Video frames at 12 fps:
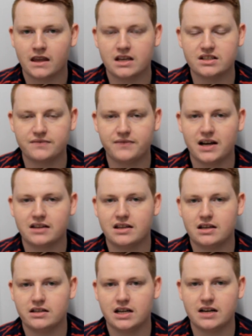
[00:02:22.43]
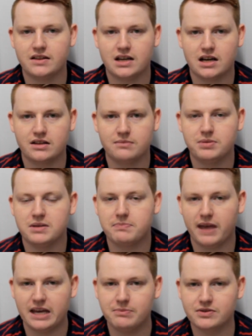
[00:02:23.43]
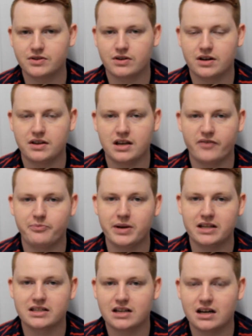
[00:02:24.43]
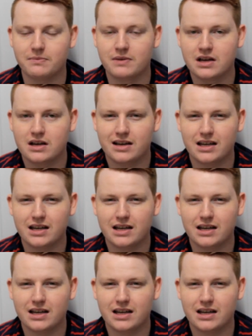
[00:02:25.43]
is the fact that none of the other big papers or anything have picked it up.